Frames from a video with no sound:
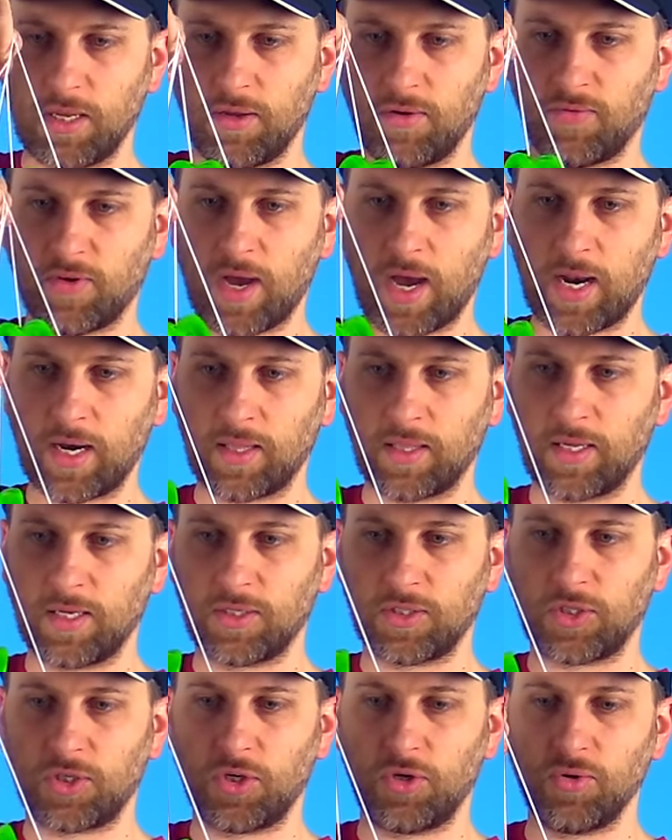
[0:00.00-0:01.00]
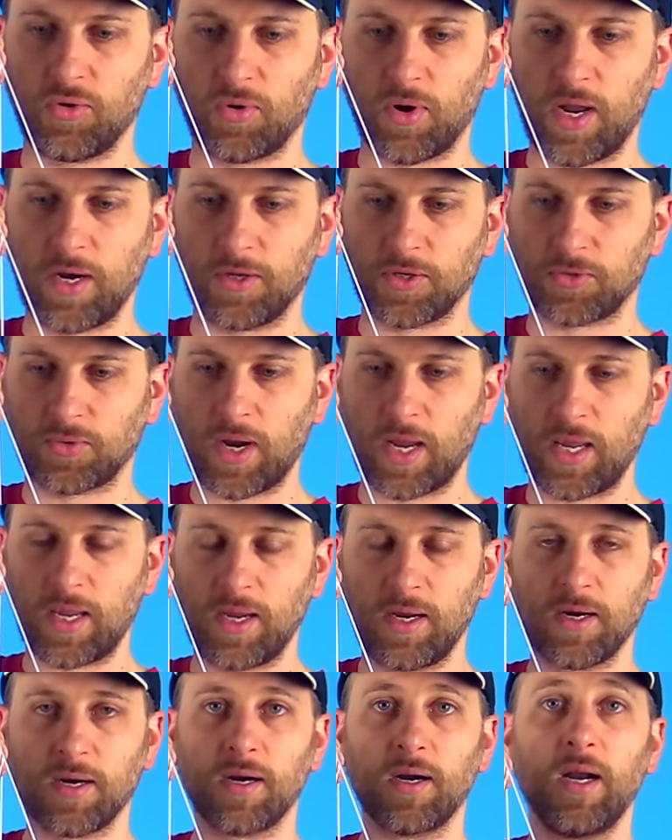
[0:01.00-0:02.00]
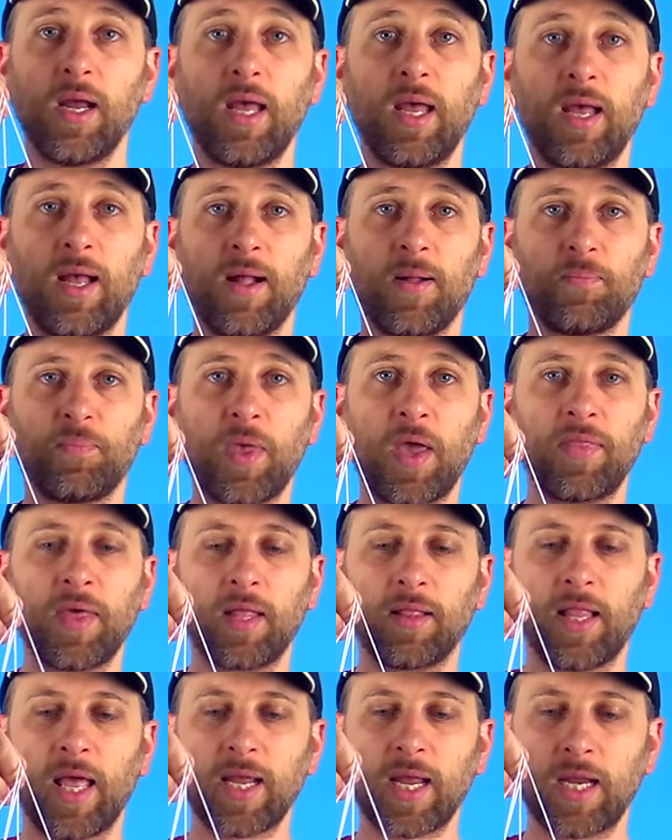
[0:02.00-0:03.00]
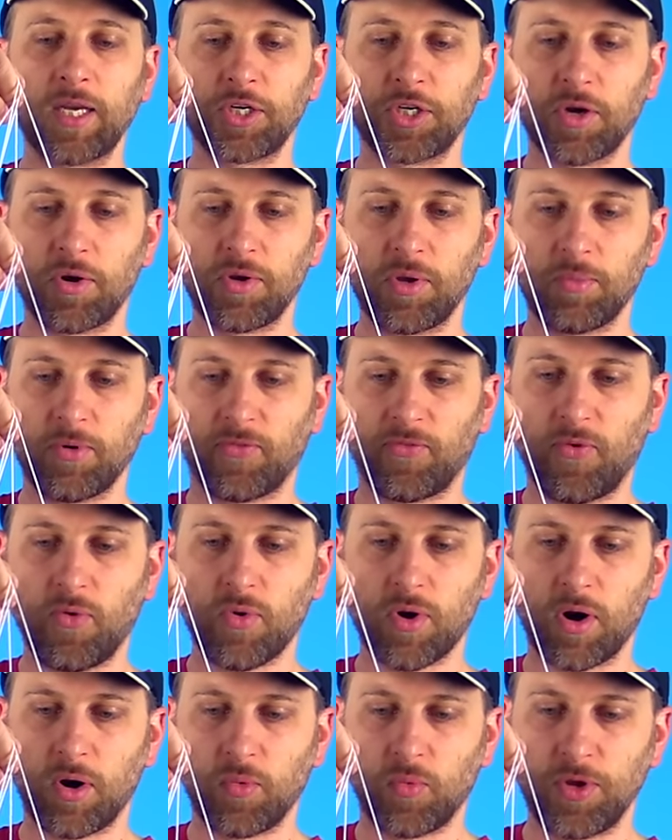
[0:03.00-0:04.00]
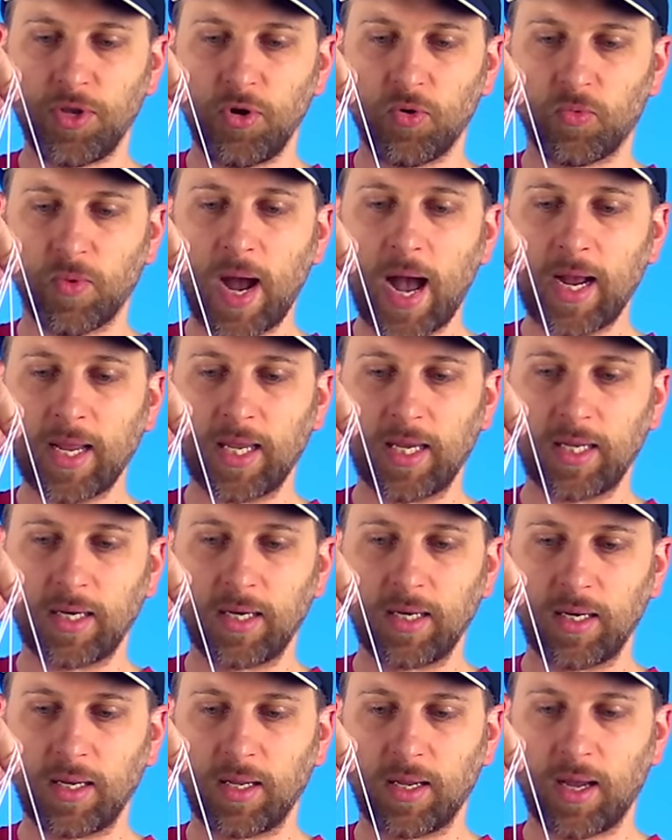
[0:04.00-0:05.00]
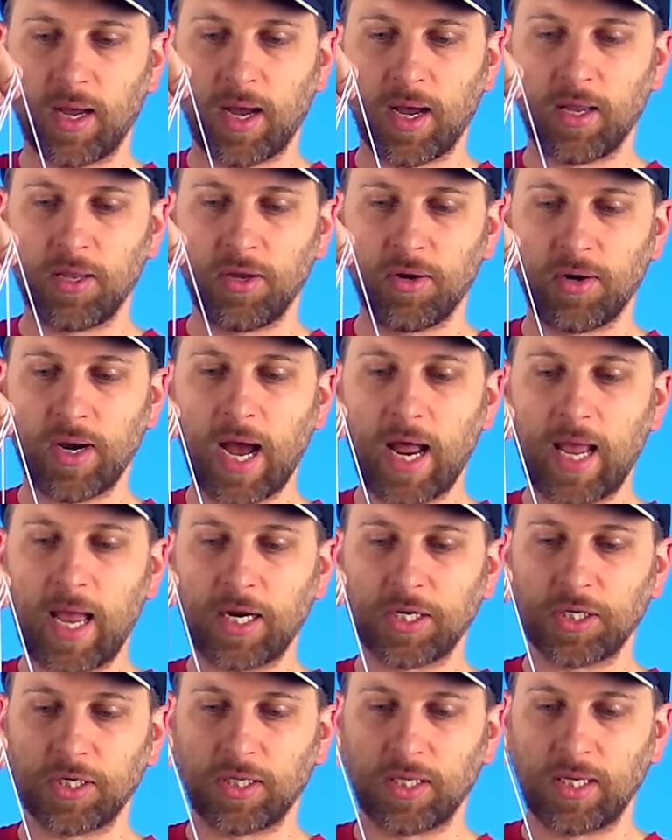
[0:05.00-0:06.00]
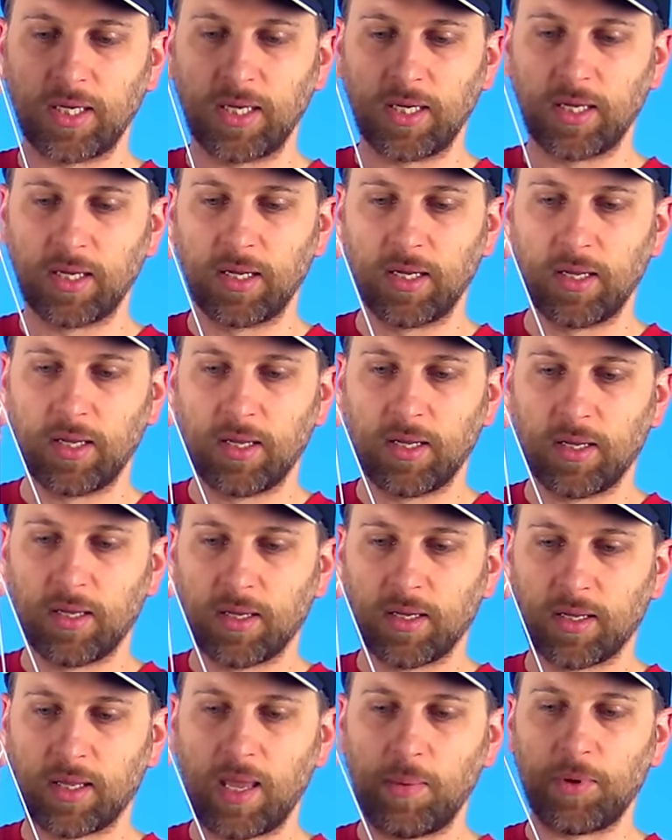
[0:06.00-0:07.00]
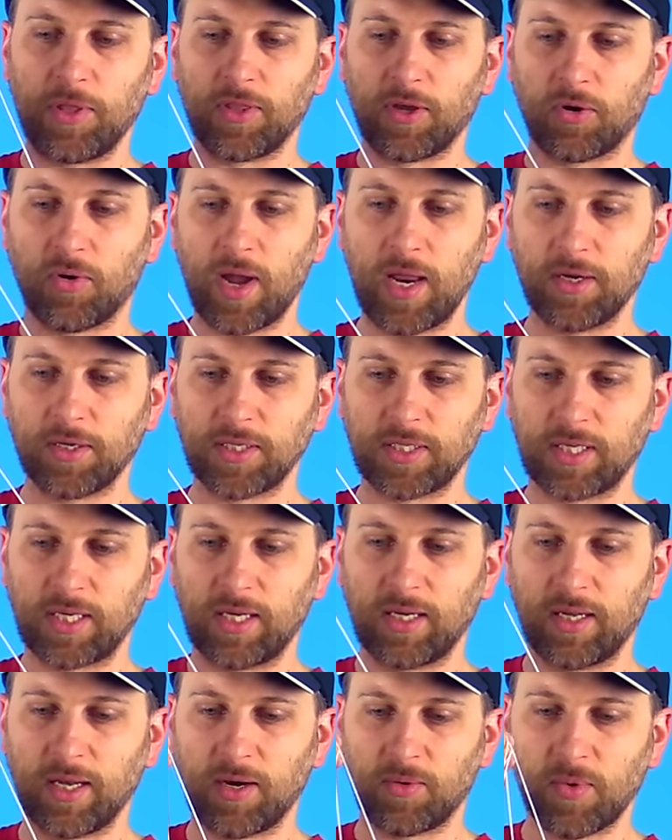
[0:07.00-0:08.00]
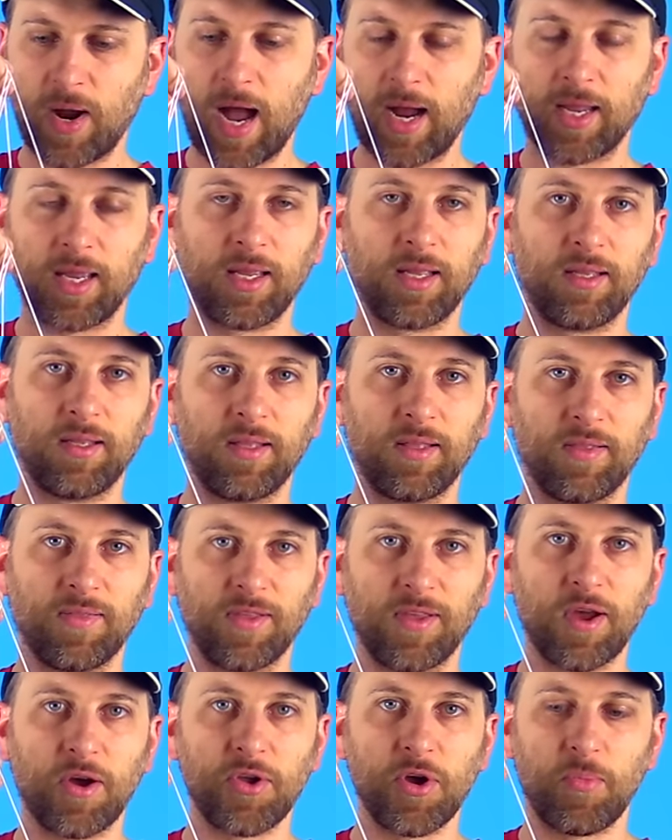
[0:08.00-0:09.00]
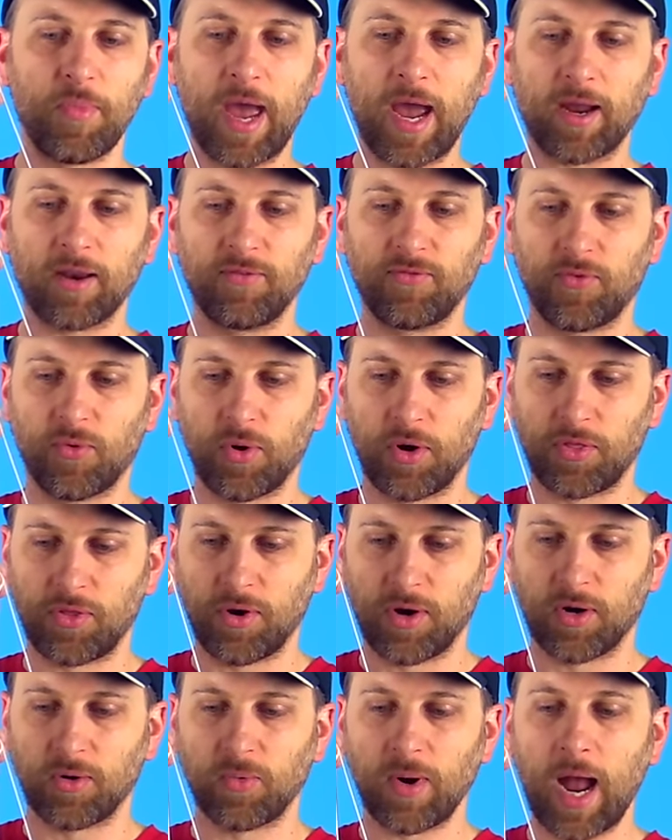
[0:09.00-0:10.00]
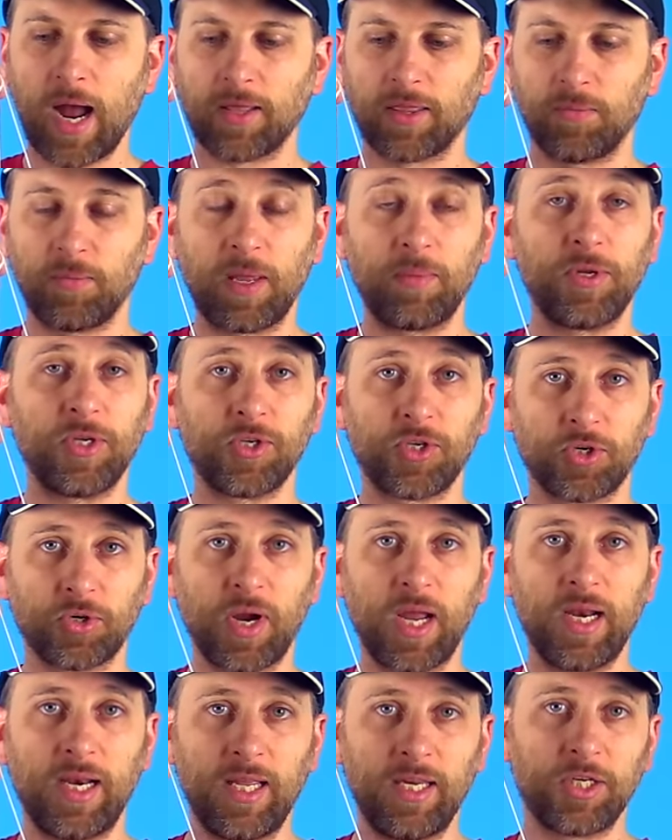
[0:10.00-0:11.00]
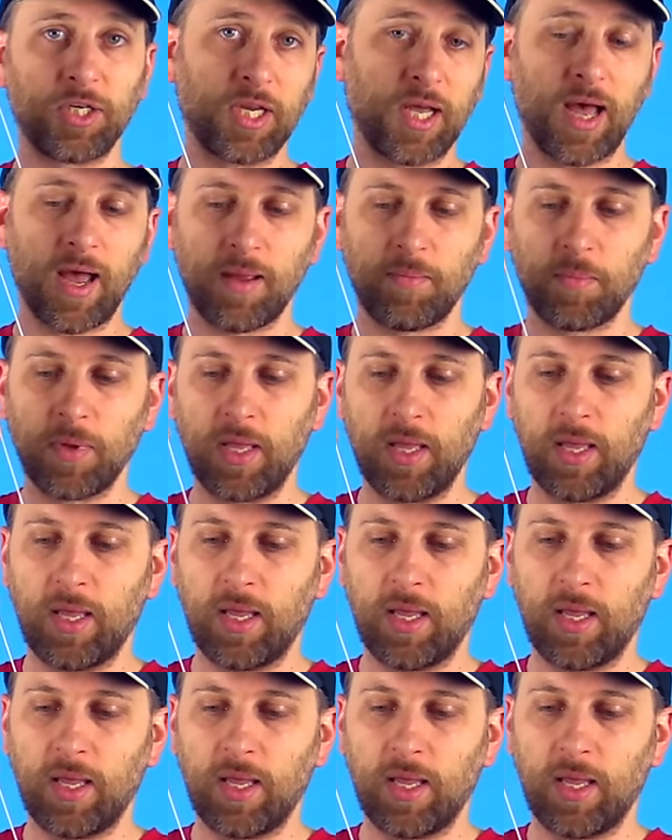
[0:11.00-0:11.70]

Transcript: you've got these two cradles right here. And then like I showed you before, when you rock it, uh, you're not actually keeping the cradle still and rocking the yo-yo back and forth. You're going to rock the baby straight each time,